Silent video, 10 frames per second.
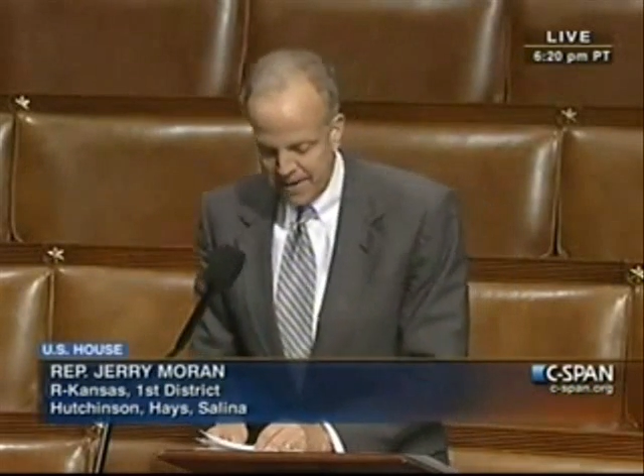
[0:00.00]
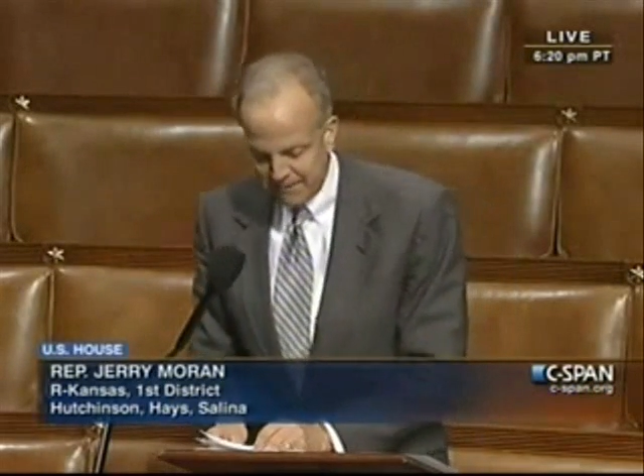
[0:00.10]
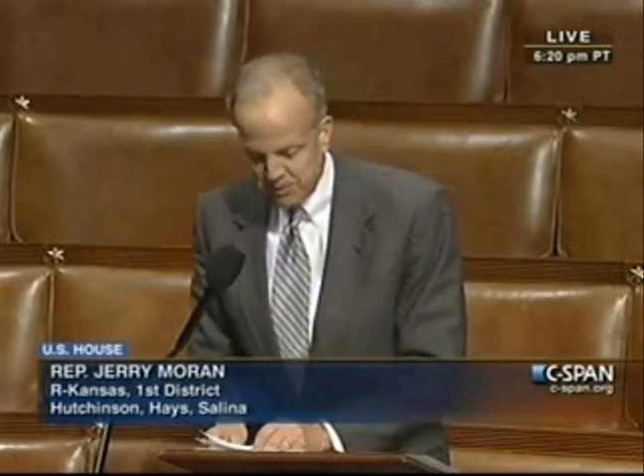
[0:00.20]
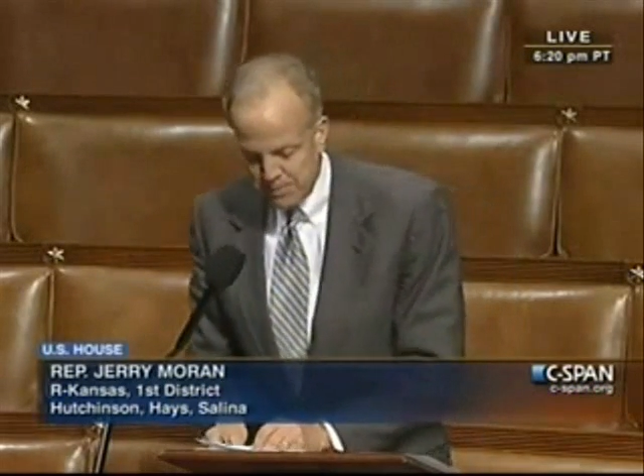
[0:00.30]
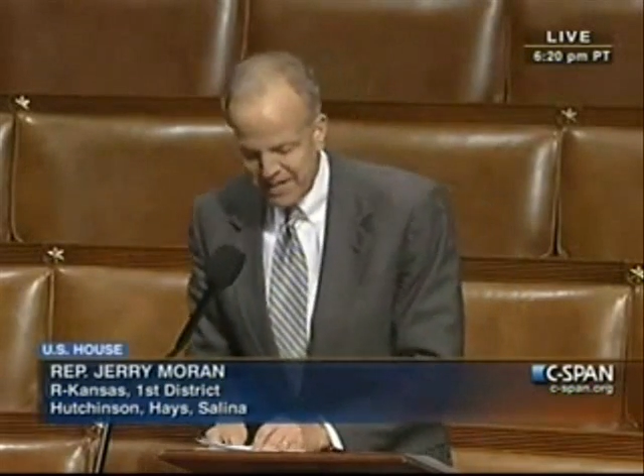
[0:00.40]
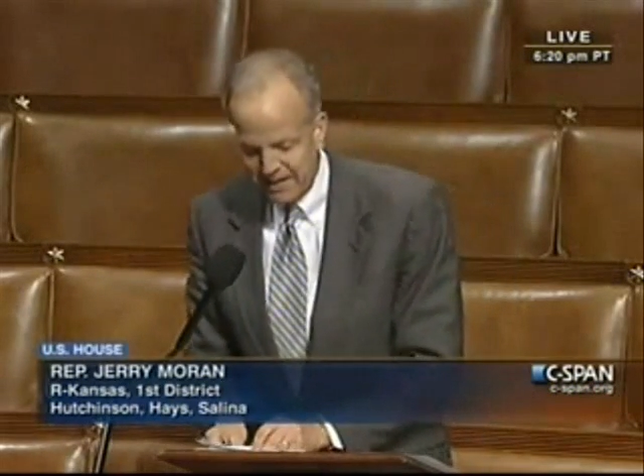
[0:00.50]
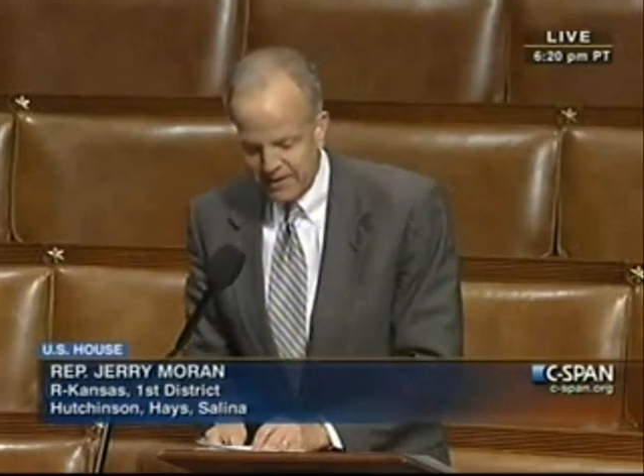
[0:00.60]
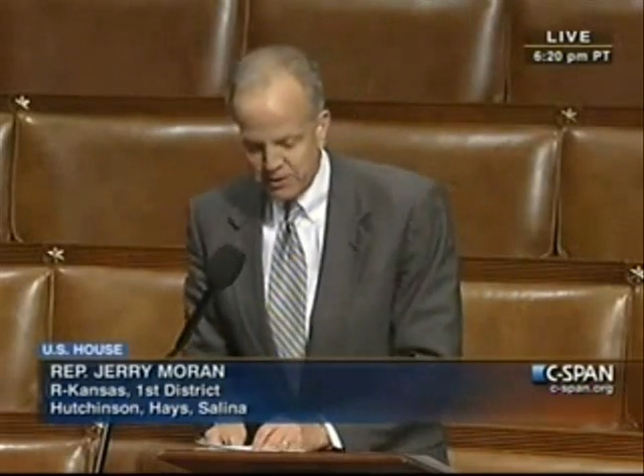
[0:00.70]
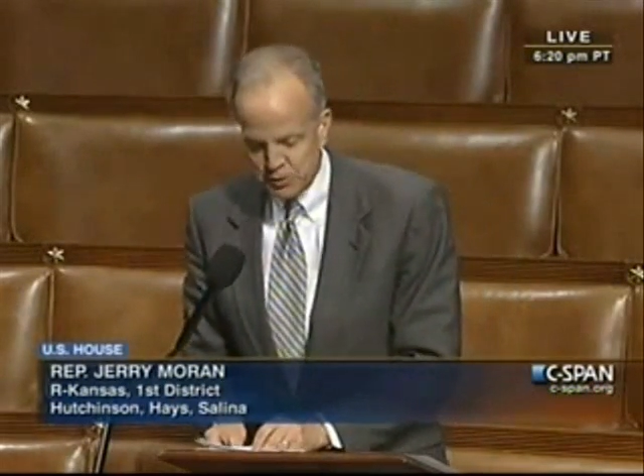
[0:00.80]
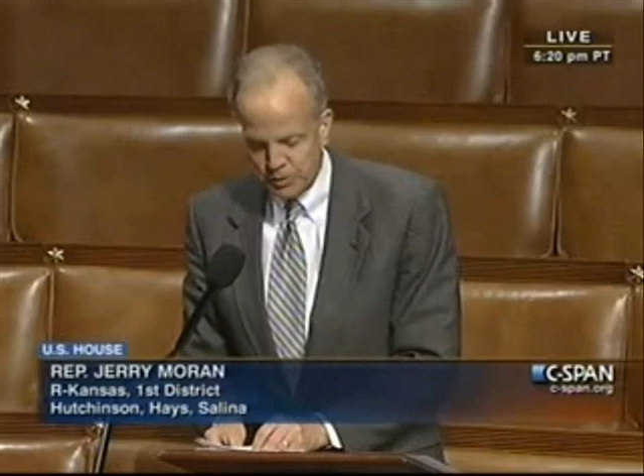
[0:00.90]
After many
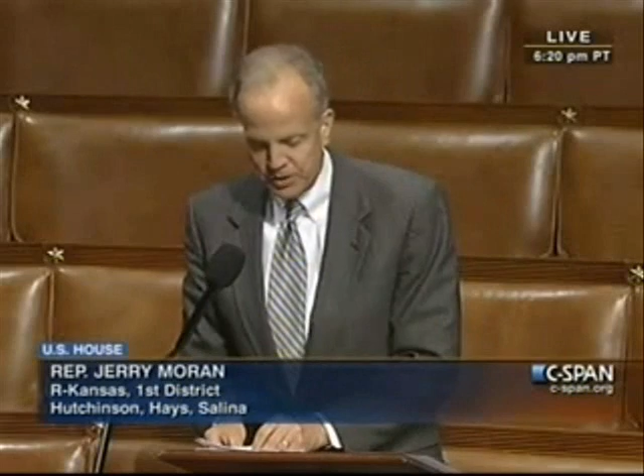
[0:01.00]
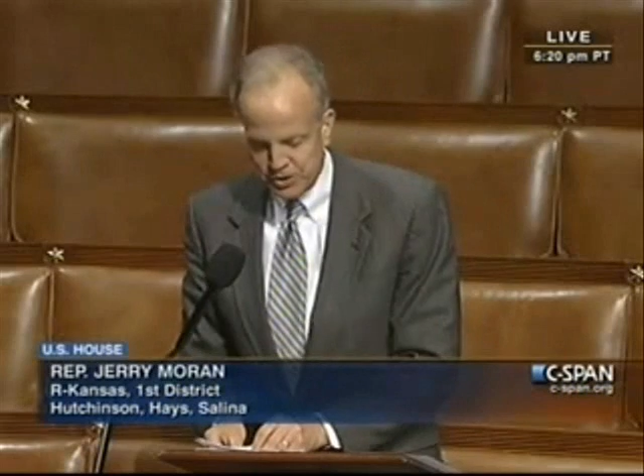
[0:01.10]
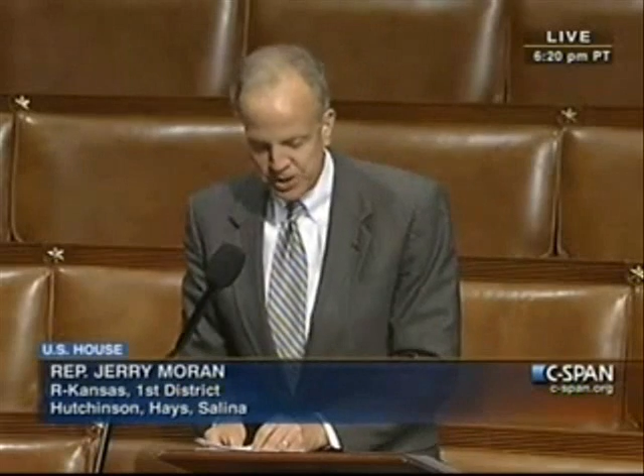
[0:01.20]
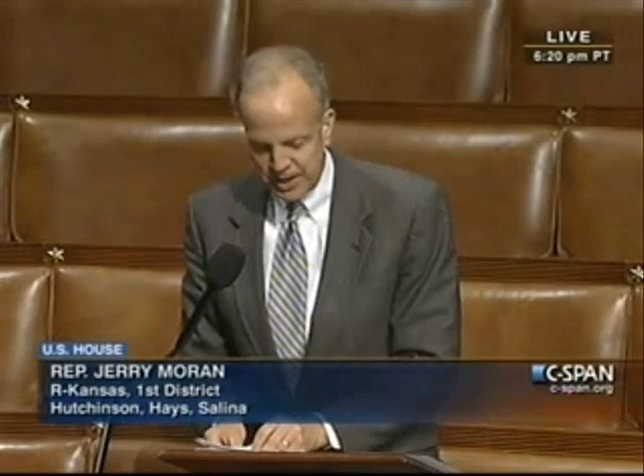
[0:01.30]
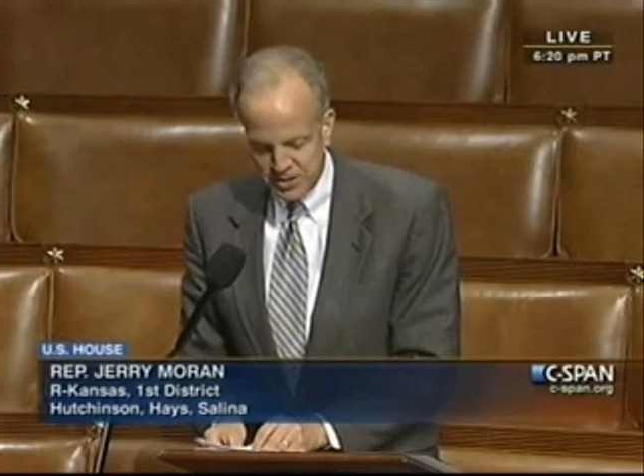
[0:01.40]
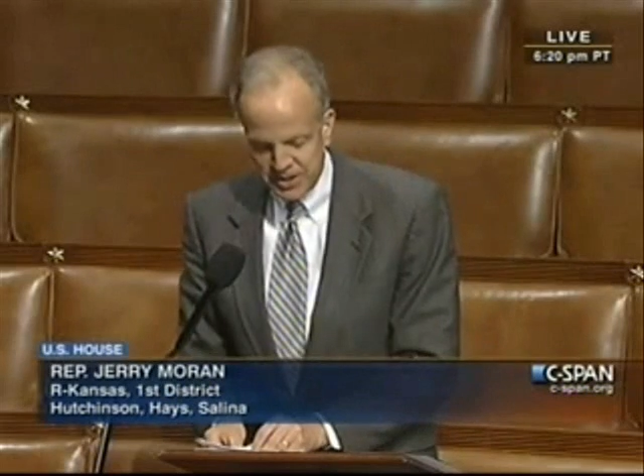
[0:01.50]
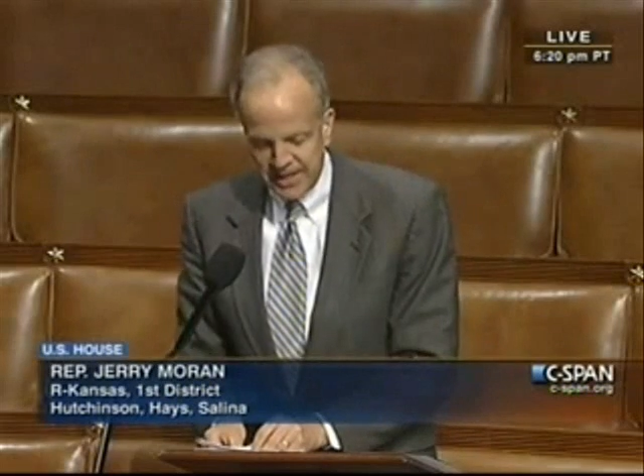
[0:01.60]
letters were exchanged,